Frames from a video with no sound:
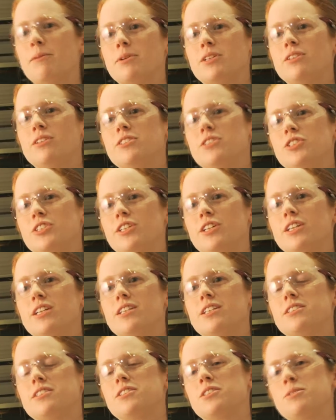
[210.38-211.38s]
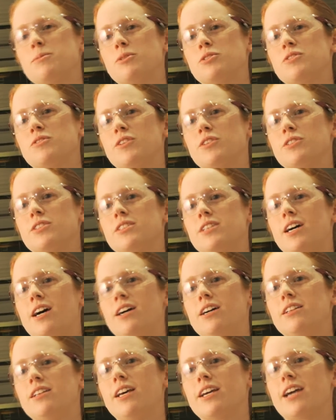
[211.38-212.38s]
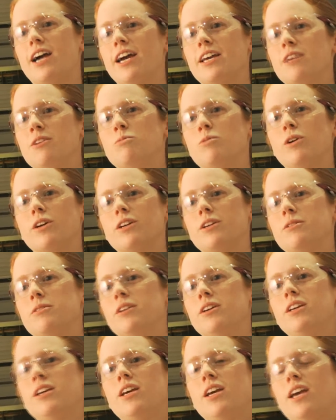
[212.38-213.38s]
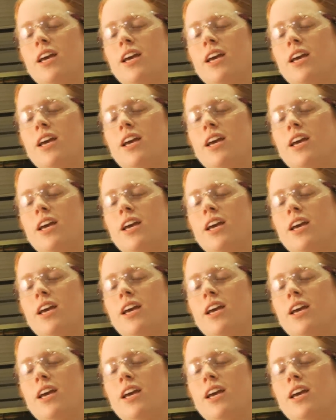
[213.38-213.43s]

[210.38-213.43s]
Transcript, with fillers: chemical engineering because it's the most versatile. Like I can work in